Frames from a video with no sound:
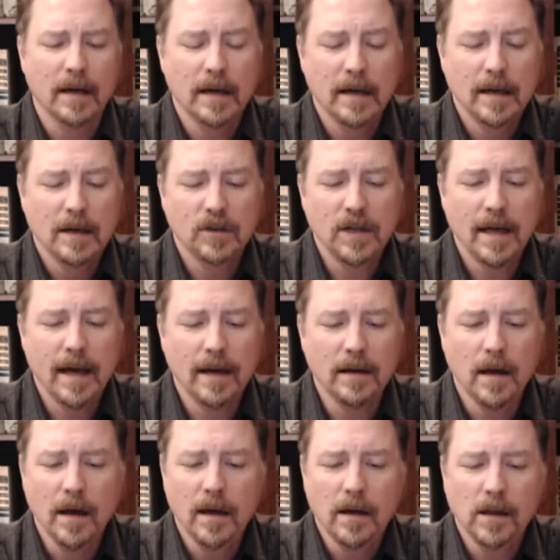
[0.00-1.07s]
She had
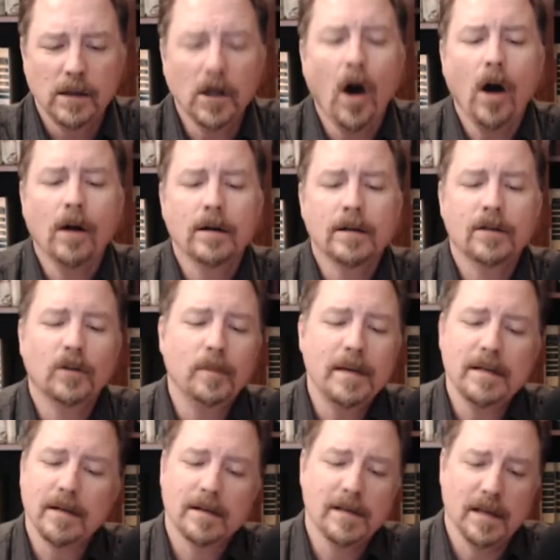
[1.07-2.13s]
longed to be
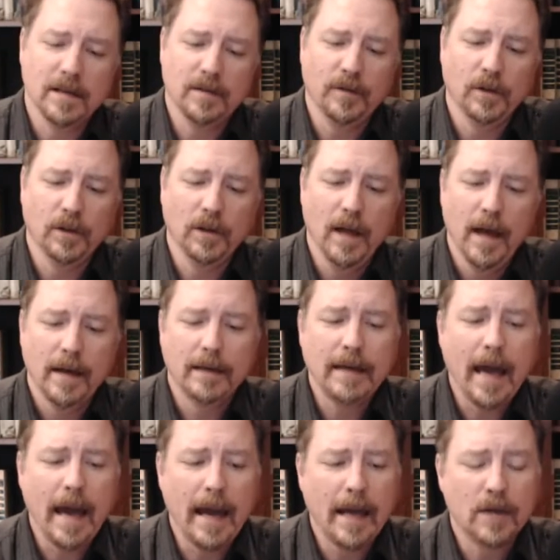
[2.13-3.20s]
successful,
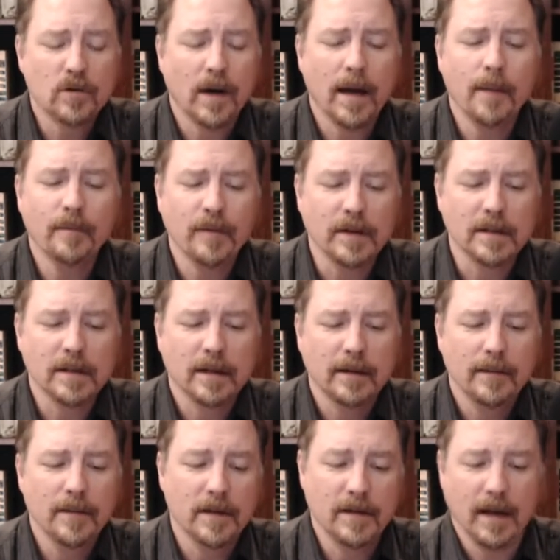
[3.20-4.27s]
gay, triumphant,
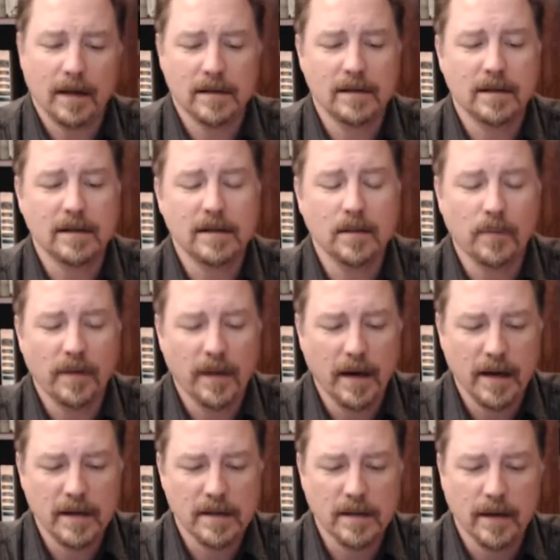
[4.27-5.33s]
the text
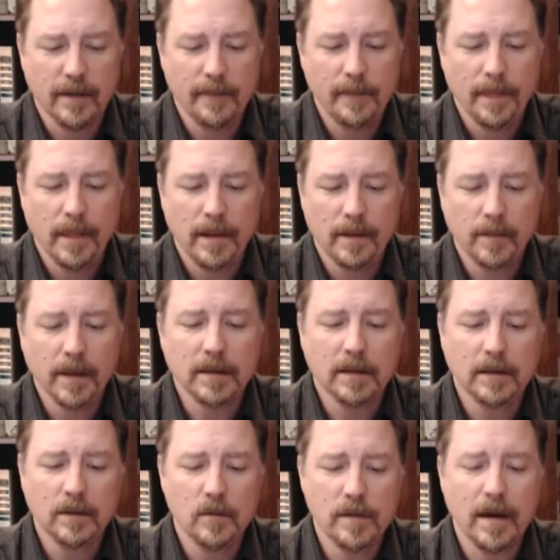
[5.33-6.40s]
sympathized but
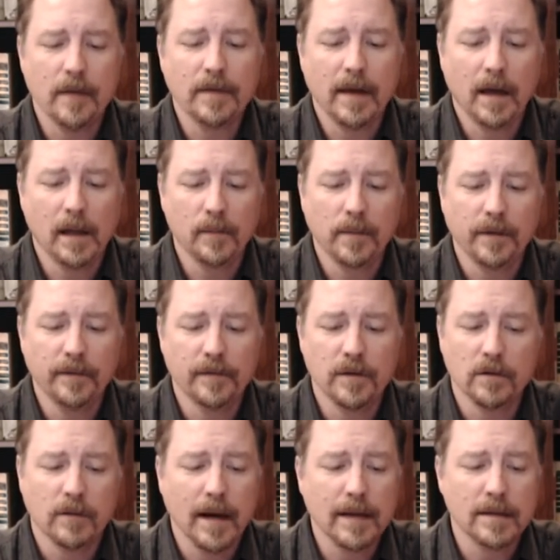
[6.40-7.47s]
without the help of
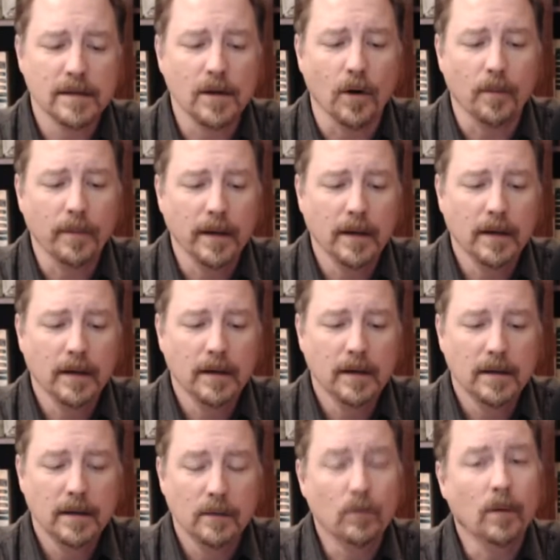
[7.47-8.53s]
the right soap,
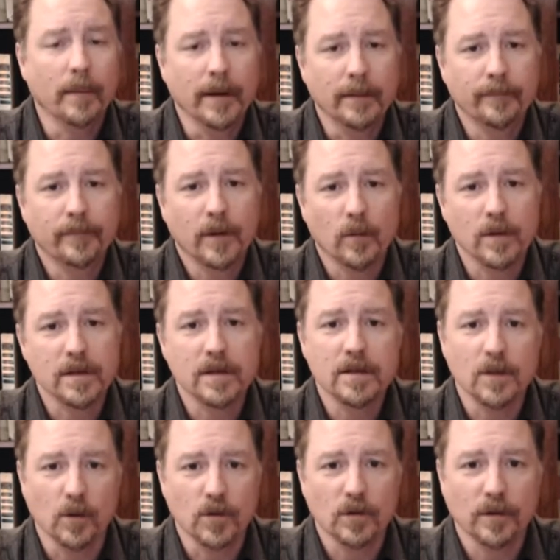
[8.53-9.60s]
the woman was a
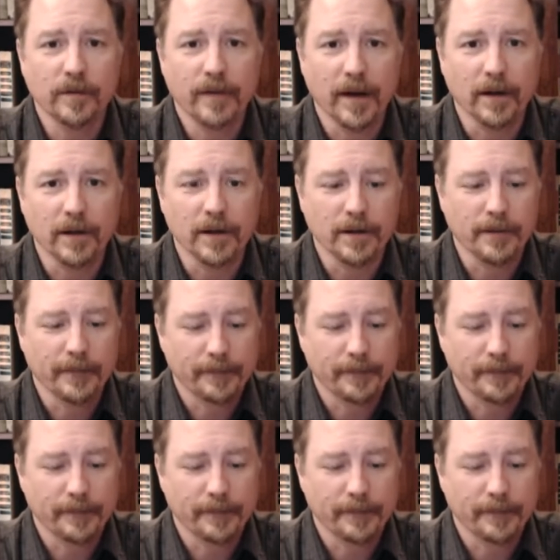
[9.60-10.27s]
social failure.